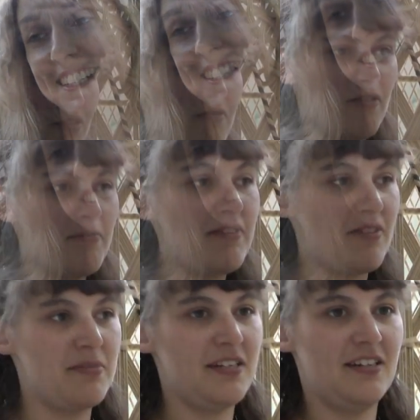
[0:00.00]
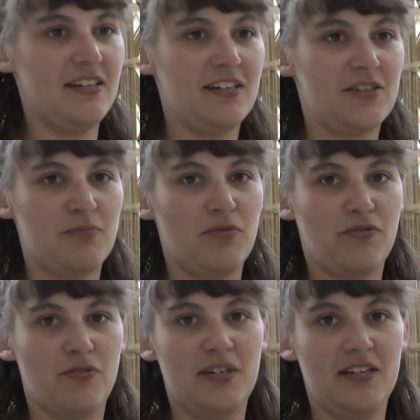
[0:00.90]
Yeah, for me, femininity is a
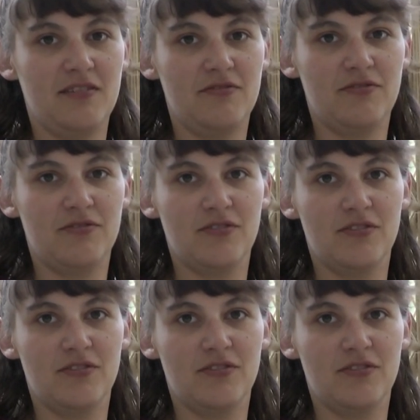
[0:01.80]
performative